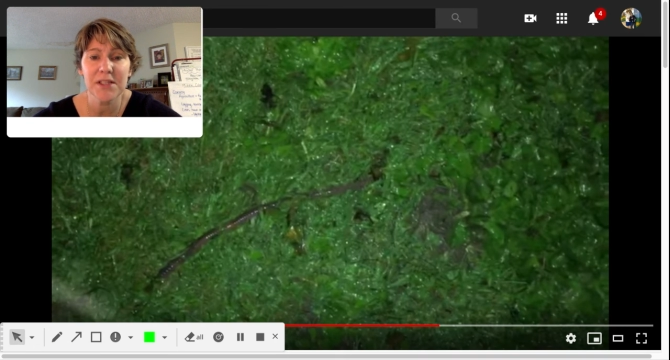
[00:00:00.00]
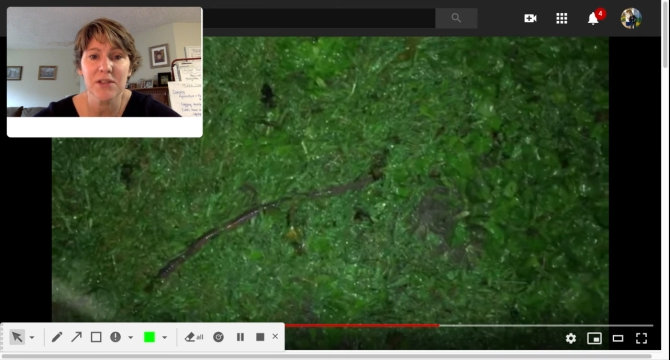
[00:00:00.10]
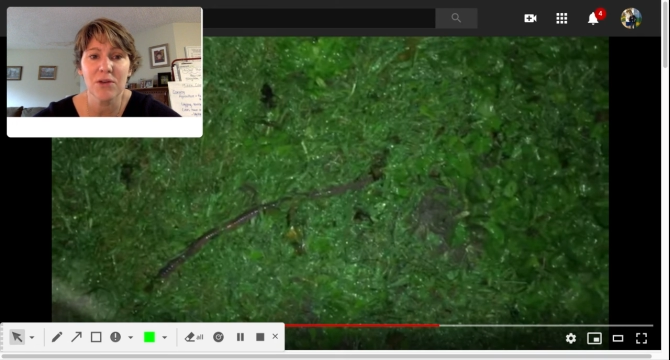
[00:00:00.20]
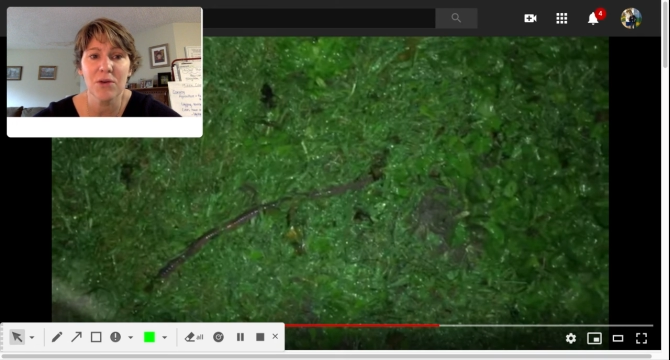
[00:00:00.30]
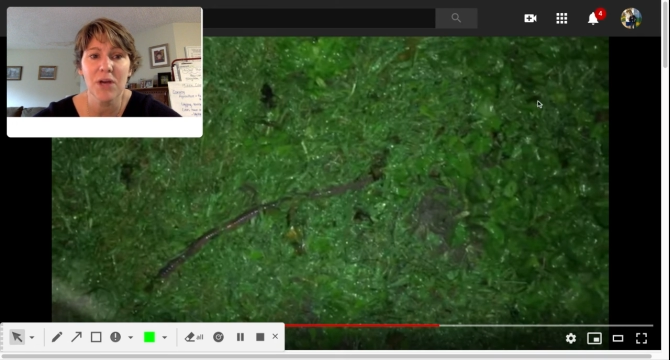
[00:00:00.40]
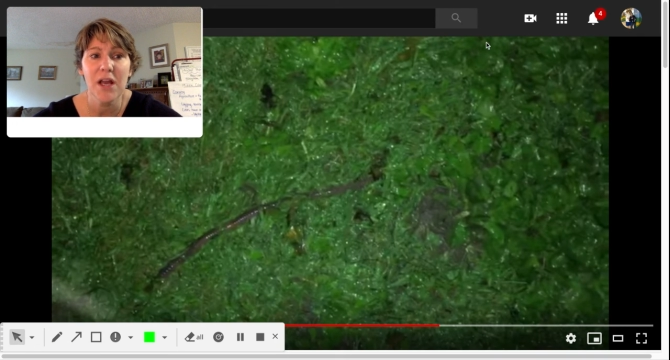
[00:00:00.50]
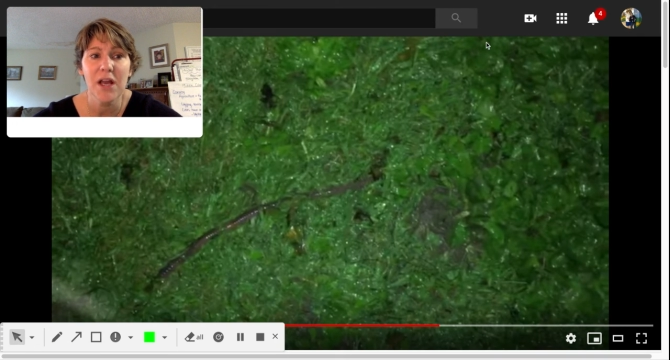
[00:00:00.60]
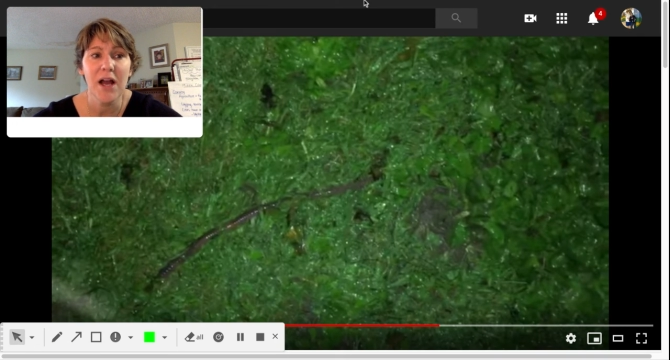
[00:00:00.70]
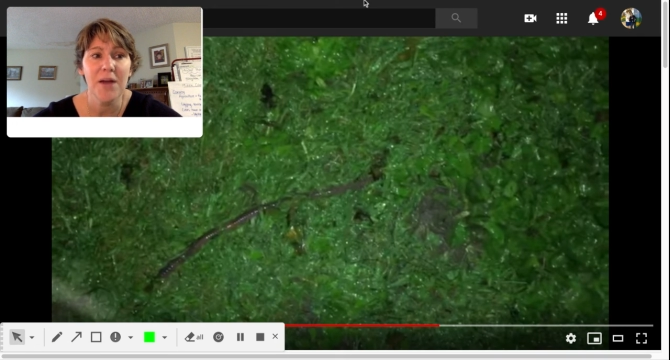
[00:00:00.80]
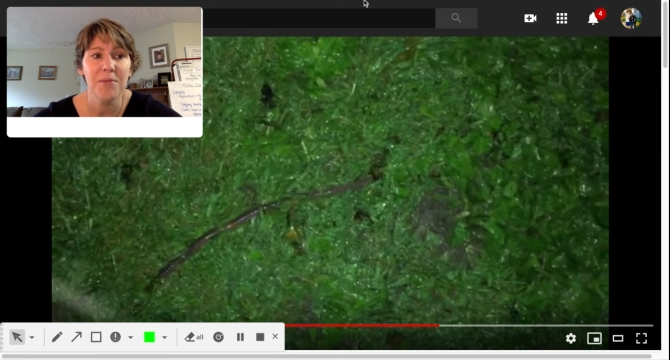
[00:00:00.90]
So
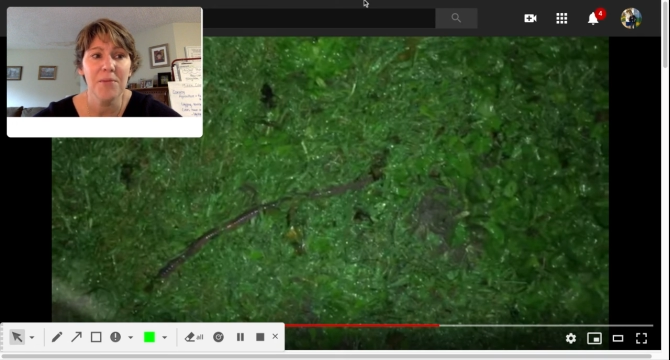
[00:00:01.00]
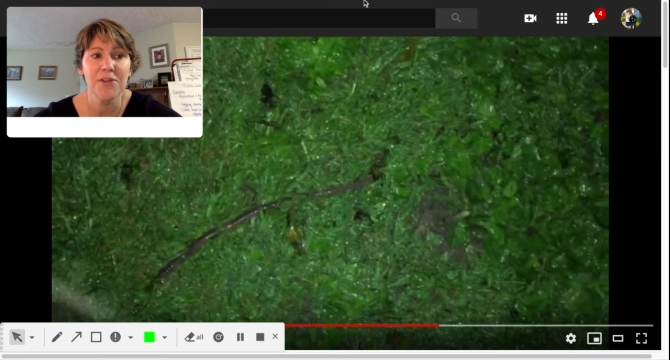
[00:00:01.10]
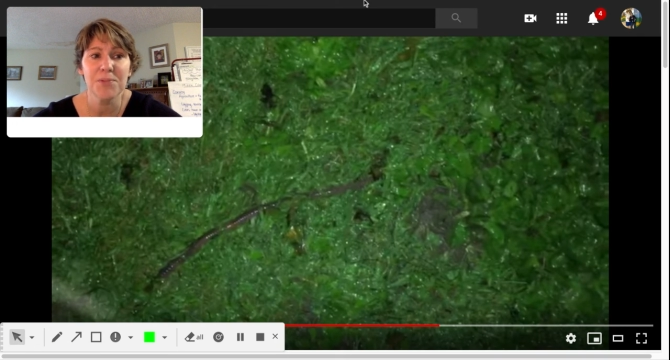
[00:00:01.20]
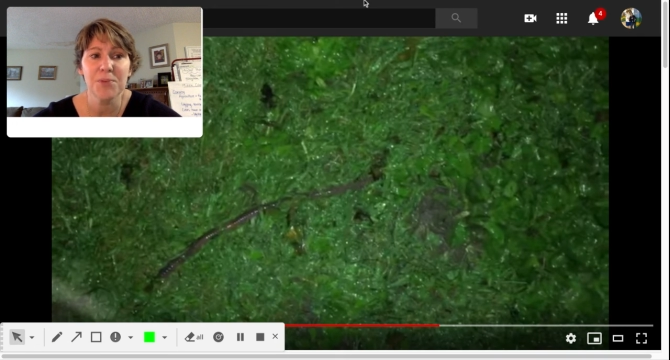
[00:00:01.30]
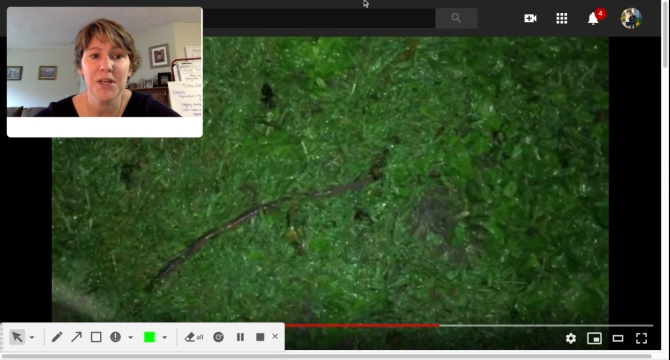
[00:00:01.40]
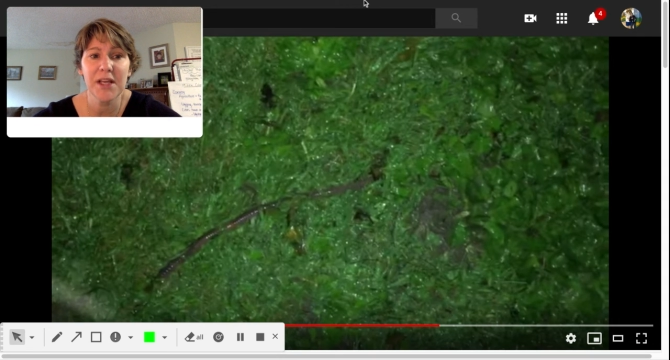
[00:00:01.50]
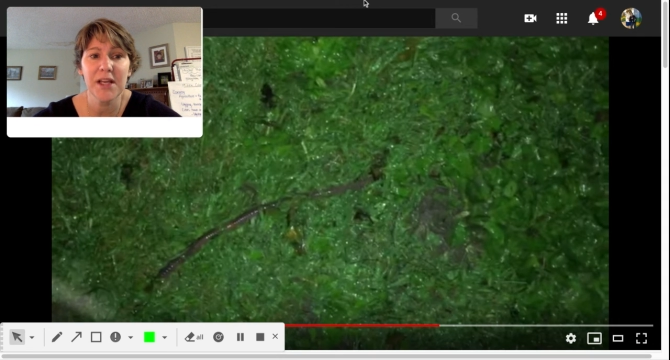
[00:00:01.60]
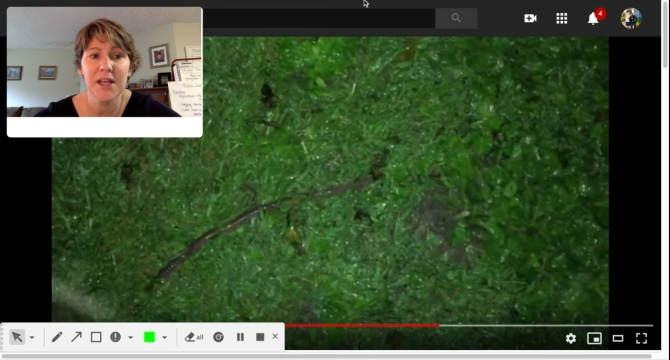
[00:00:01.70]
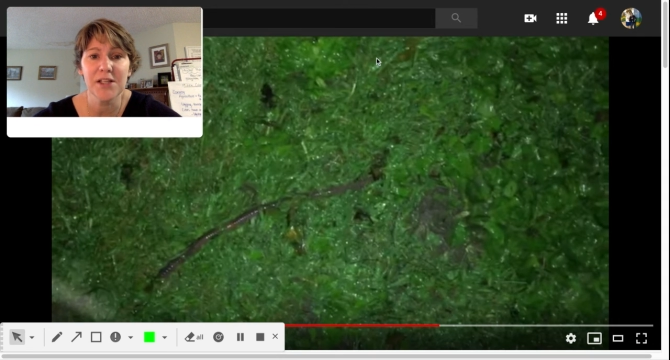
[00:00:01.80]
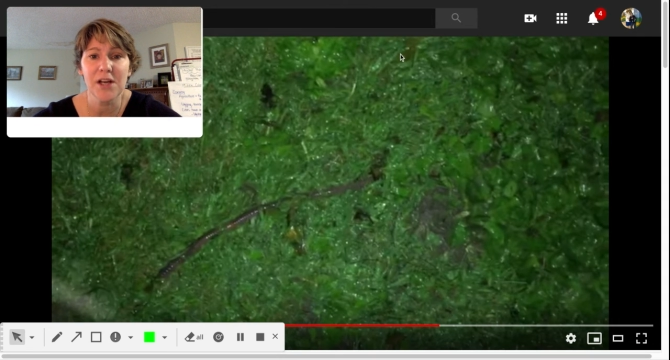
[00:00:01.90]
I just put it in
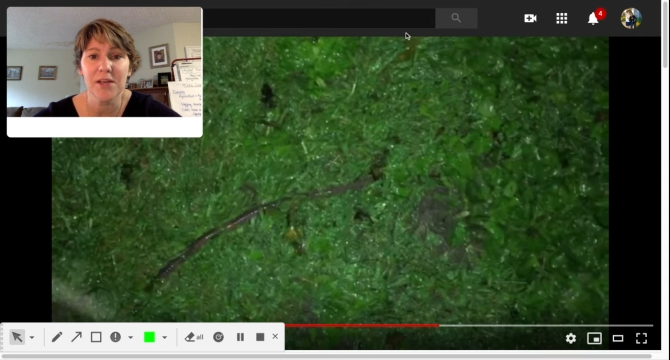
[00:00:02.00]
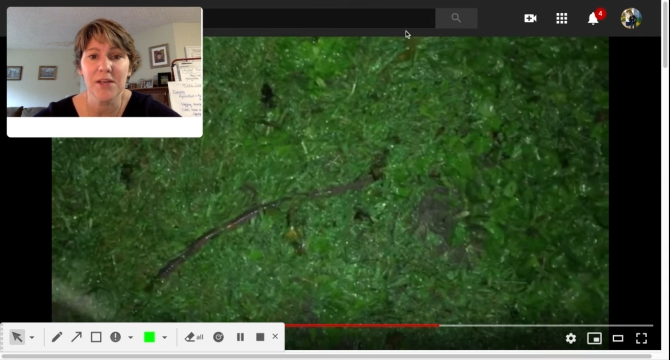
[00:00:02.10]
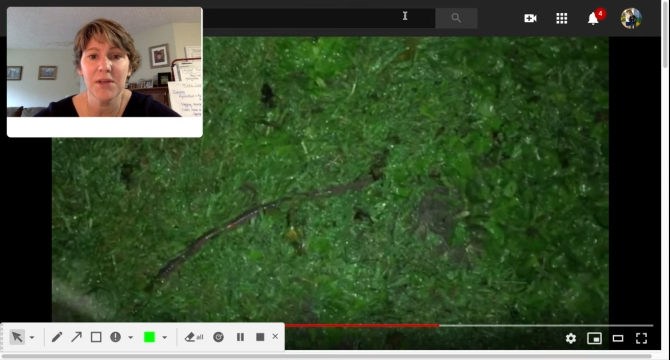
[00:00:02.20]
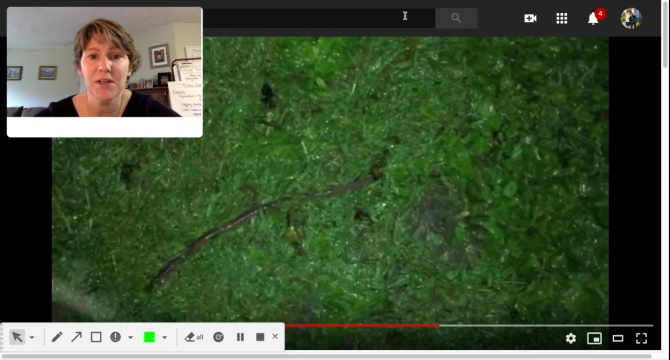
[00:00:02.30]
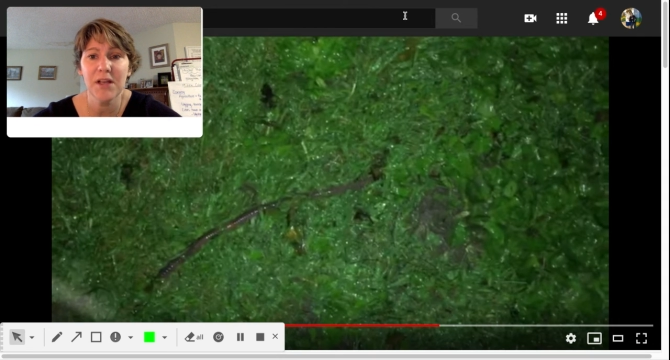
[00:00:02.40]
a document,